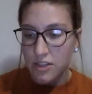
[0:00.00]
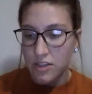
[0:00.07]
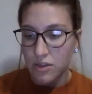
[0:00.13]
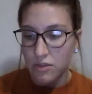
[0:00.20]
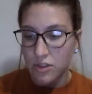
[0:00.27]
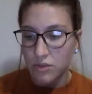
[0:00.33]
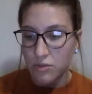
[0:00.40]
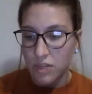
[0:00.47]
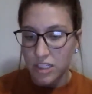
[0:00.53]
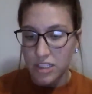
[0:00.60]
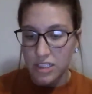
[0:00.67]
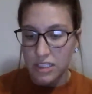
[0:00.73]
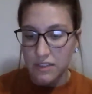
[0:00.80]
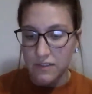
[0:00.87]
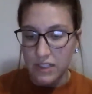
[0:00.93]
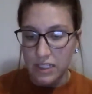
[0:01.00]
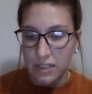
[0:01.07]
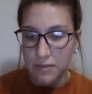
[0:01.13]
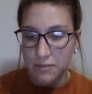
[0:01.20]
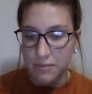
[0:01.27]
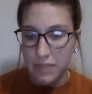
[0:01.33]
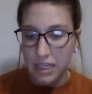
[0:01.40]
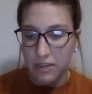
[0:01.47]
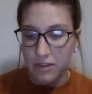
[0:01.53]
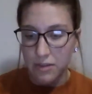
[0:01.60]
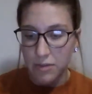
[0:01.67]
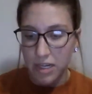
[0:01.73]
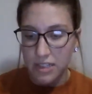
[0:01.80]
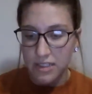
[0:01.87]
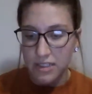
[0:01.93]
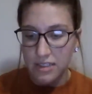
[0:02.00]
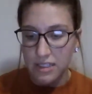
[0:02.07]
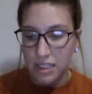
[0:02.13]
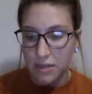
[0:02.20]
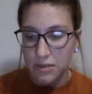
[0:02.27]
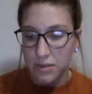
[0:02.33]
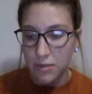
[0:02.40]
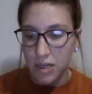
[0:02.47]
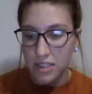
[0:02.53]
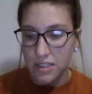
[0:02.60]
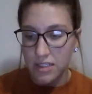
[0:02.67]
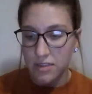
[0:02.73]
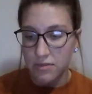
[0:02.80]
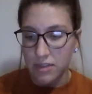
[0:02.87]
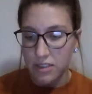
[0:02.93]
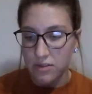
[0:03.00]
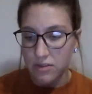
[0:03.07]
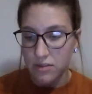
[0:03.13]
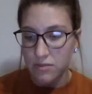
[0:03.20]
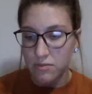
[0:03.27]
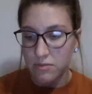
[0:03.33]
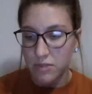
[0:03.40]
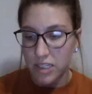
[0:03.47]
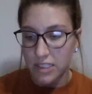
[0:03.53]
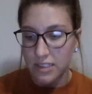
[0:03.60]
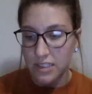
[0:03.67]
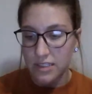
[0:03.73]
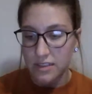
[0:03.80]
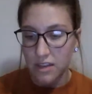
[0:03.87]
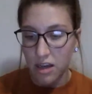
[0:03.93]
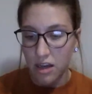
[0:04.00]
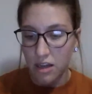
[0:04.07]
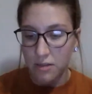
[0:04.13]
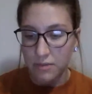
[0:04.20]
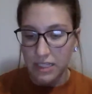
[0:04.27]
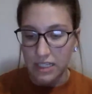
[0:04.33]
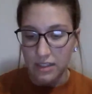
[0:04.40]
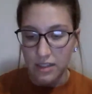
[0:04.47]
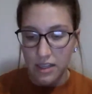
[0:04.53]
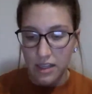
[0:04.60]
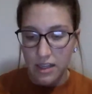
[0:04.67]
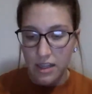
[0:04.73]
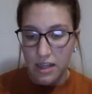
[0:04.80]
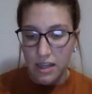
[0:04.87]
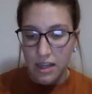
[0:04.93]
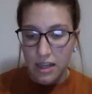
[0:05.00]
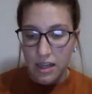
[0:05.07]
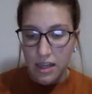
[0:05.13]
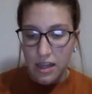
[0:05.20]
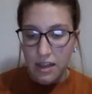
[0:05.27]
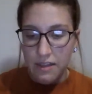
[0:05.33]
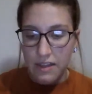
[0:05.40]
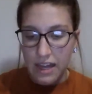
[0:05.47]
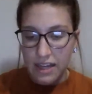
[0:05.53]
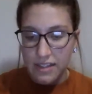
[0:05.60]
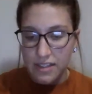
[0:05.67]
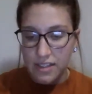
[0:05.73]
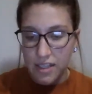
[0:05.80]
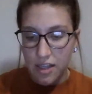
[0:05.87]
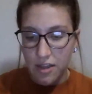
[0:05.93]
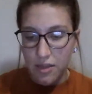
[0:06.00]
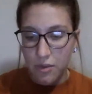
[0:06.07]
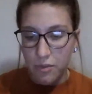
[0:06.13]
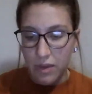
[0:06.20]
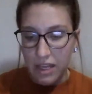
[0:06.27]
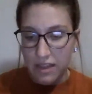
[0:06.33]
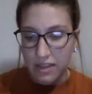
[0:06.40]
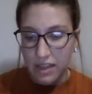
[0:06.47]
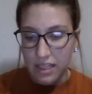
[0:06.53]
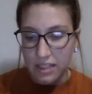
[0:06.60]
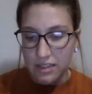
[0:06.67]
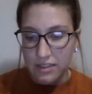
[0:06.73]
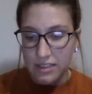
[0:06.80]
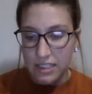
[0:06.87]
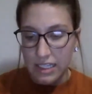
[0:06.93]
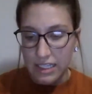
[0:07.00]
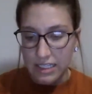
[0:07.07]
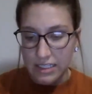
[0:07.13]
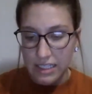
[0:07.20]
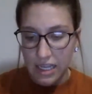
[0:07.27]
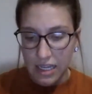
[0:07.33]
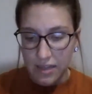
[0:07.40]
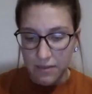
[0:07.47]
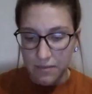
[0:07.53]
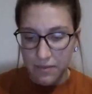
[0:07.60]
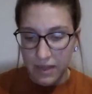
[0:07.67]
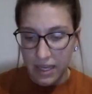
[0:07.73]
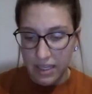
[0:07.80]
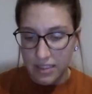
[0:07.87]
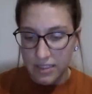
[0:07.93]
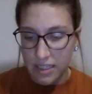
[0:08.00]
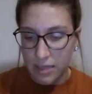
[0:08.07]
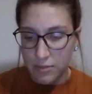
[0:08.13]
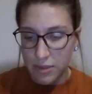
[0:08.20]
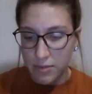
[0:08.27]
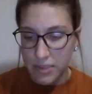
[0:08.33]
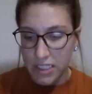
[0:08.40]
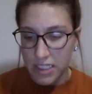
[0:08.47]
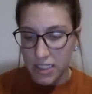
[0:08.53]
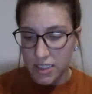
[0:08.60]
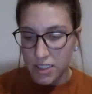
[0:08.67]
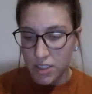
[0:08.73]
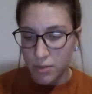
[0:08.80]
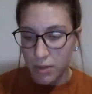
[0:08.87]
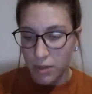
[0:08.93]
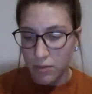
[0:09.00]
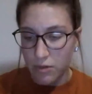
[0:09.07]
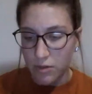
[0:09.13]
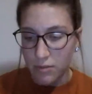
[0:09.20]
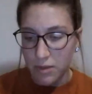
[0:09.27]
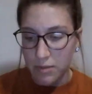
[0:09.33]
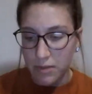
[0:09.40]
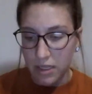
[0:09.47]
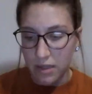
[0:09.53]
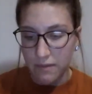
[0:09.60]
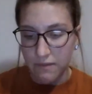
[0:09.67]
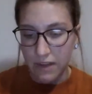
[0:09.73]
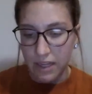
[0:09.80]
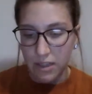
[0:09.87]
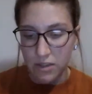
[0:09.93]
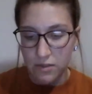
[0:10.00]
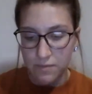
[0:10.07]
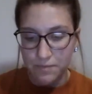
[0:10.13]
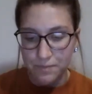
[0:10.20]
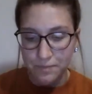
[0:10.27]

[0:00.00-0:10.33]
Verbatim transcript: Don't you watch TV? Bakery bosses, dance bosses, restaurant bosses all meet. That's the way things get done. I stomped upstairs to my room and Malcolm followed.